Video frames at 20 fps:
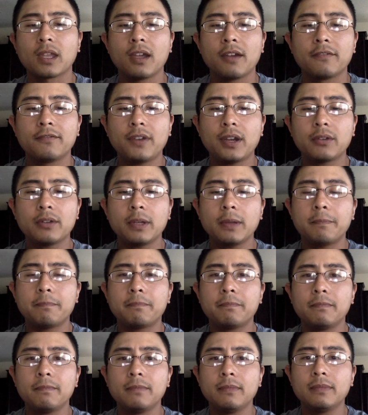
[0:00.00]
very
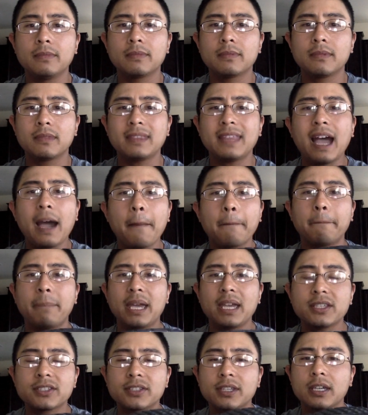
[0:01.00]
not
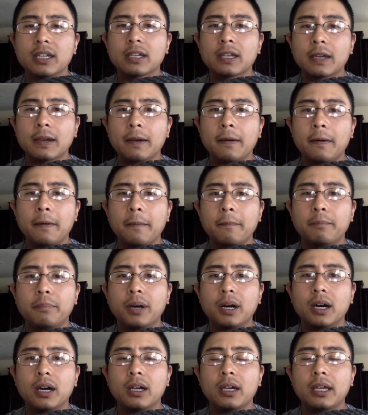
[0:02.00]
basic,
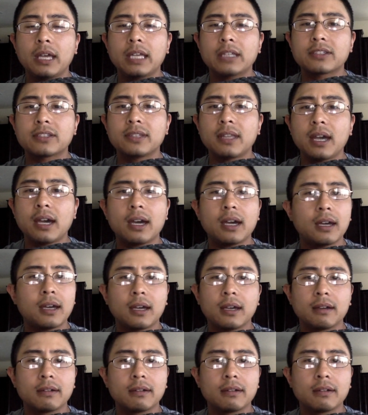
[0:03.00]
but it's not